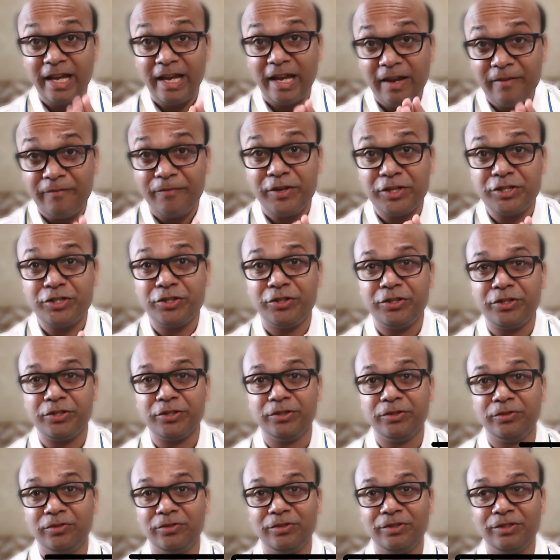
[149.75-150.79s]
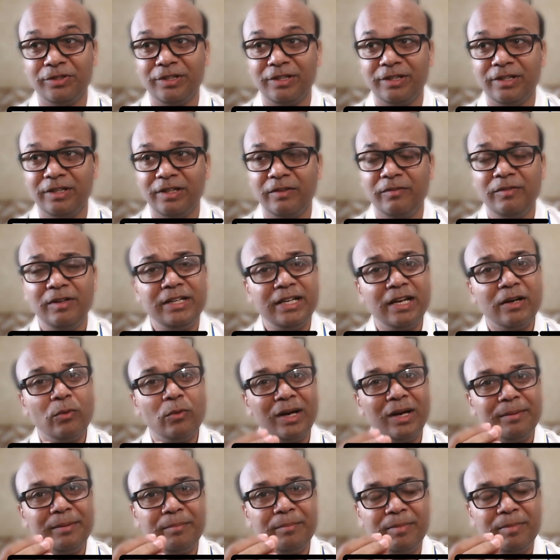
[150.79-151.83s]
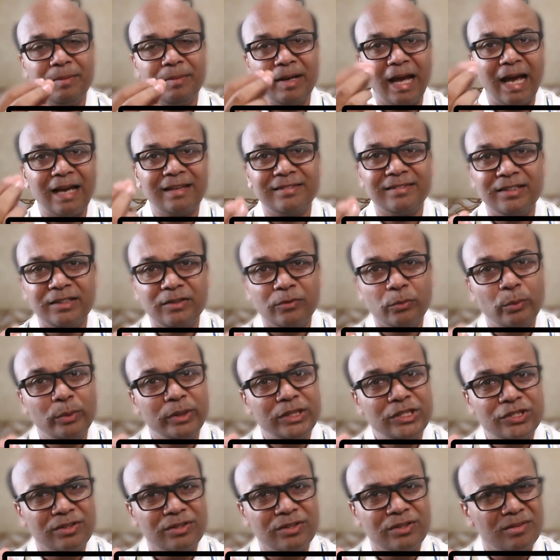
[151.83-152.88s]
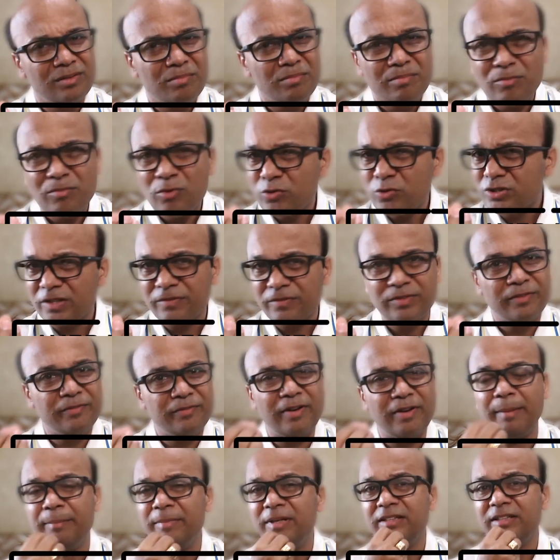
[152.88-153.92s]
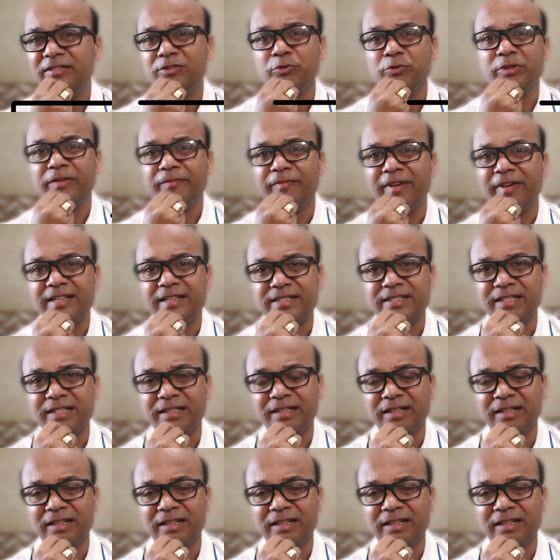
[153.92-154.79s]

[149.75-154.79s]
average returns you take one asset which most of the families do invest in